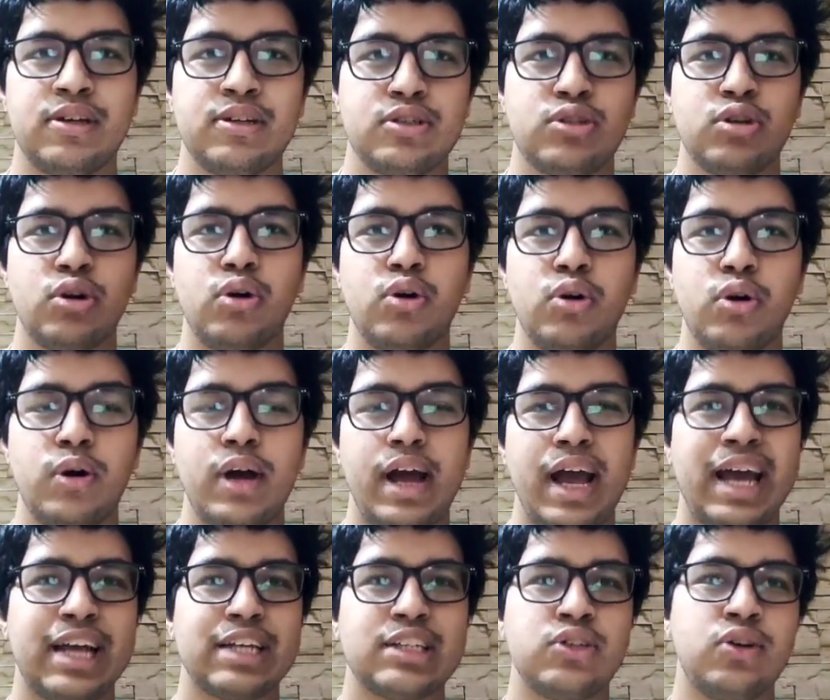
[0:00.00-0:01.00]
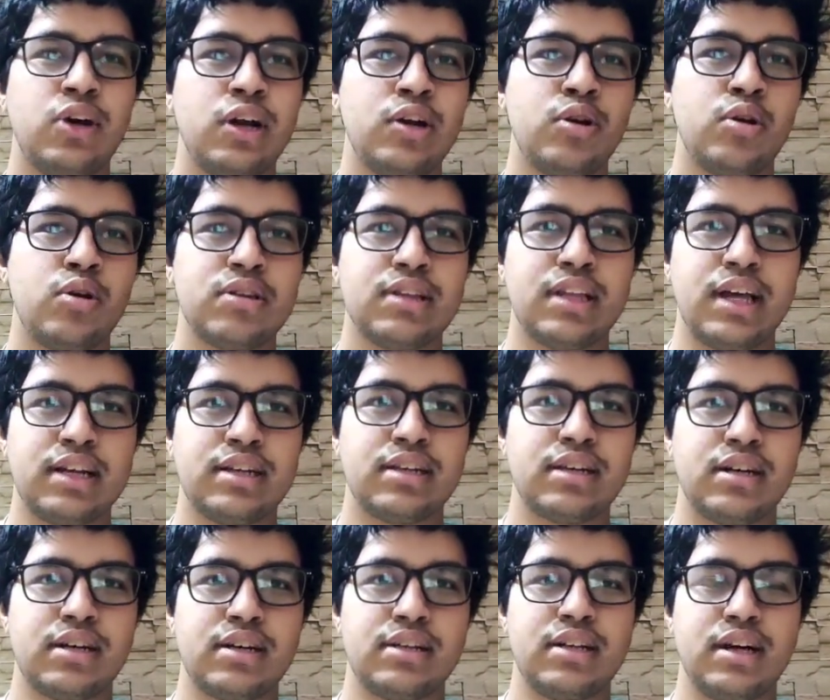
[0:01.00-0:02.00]
So as you all know that
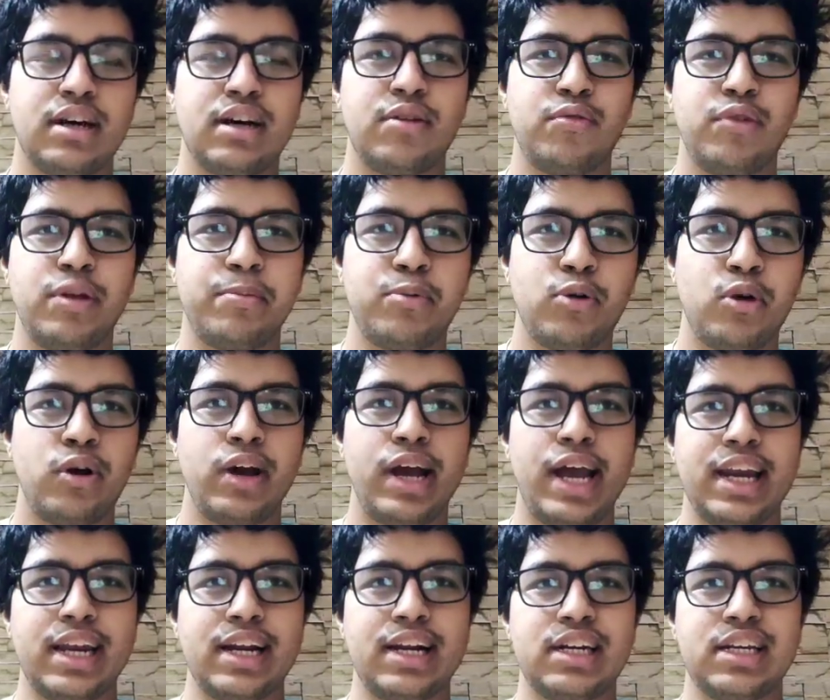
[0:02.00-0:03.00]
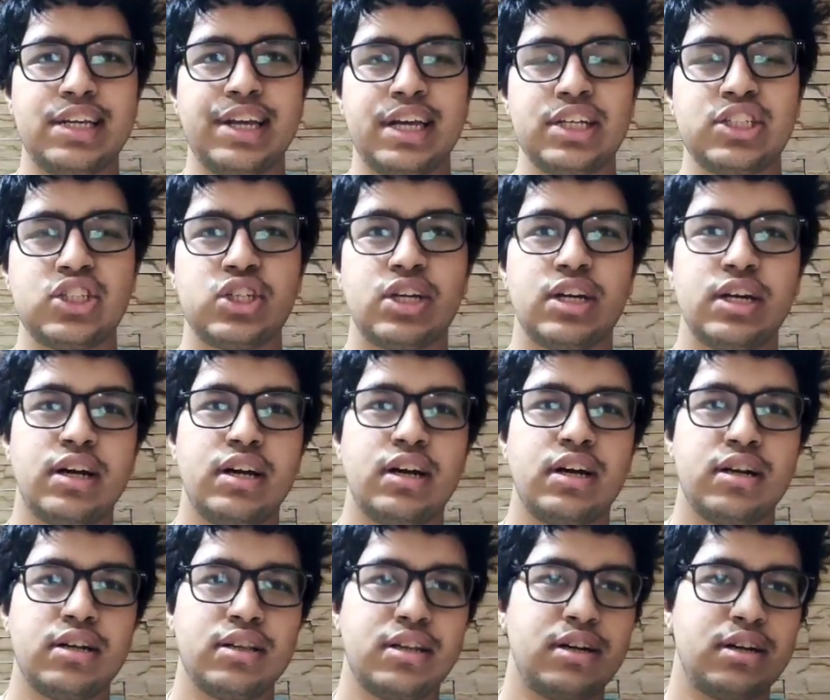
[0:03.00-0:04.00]
the Wipro NLTH,
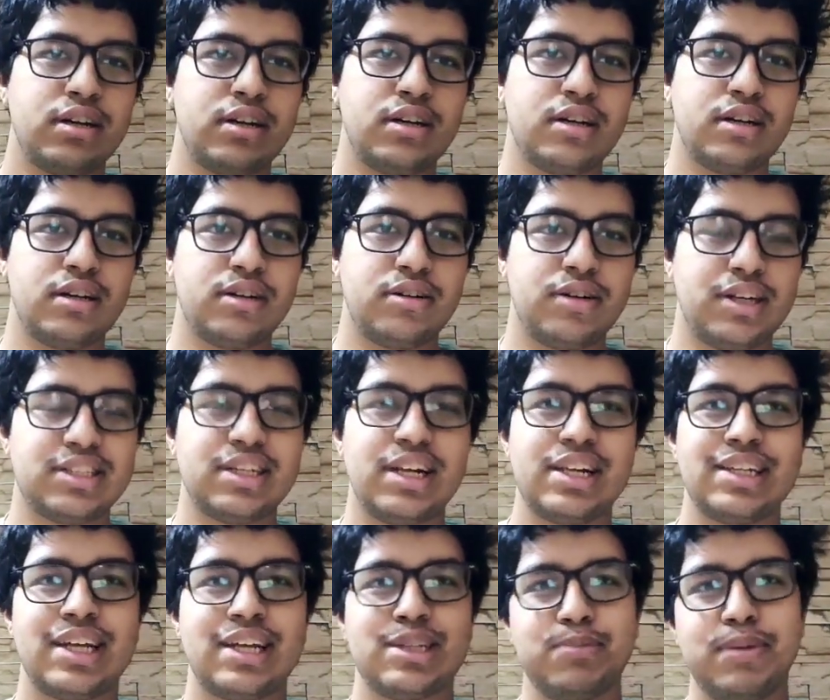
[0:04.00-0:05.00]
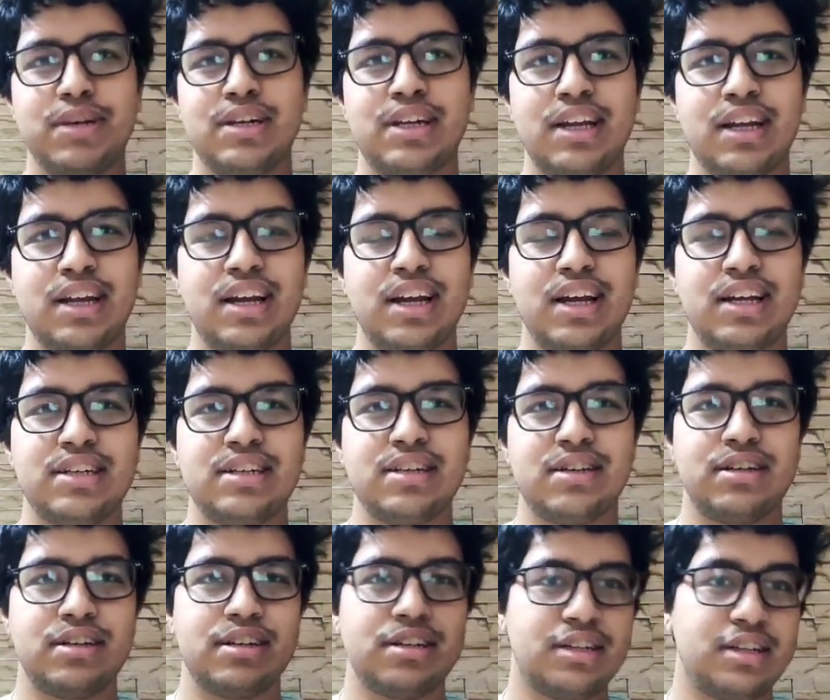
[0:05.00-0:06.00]
the result has been declared
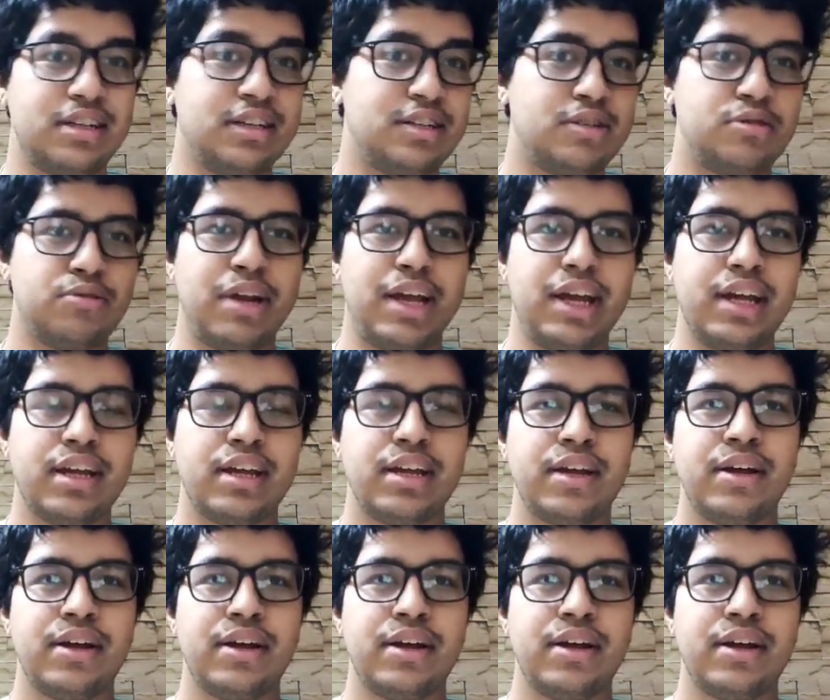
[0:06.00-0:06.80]
today.